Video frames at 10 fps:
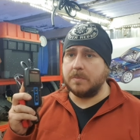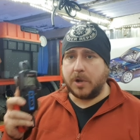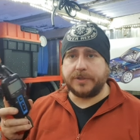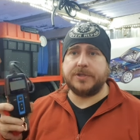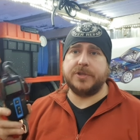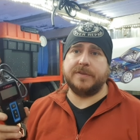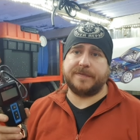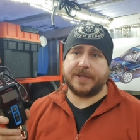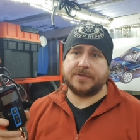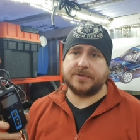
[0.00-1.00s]
Multitude
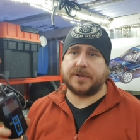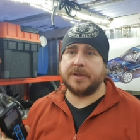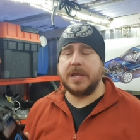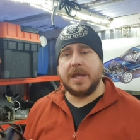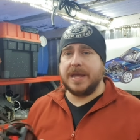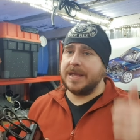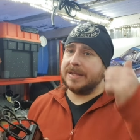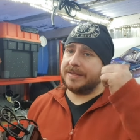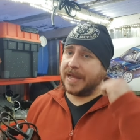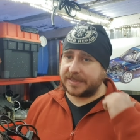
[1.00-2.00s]
of features on it,
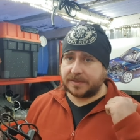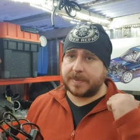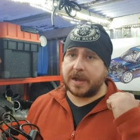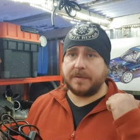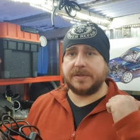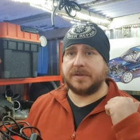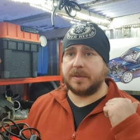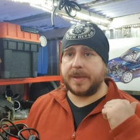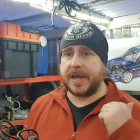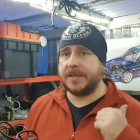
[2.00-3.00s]
testing batteries on
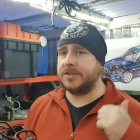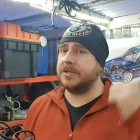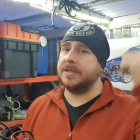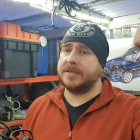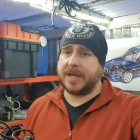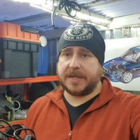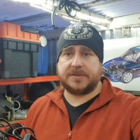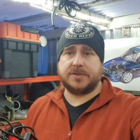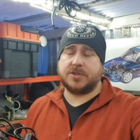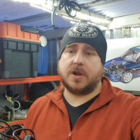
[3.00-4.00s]
the bench,
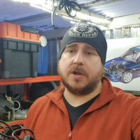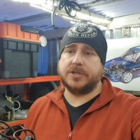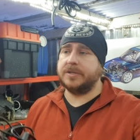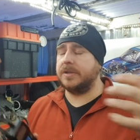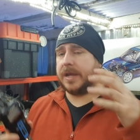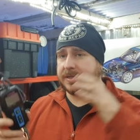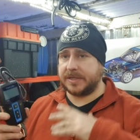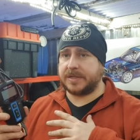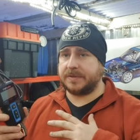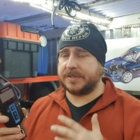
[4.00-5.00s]
testing charging,
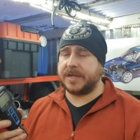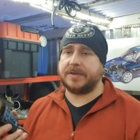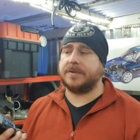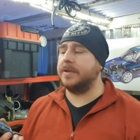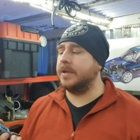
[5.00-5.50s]
etc. etc.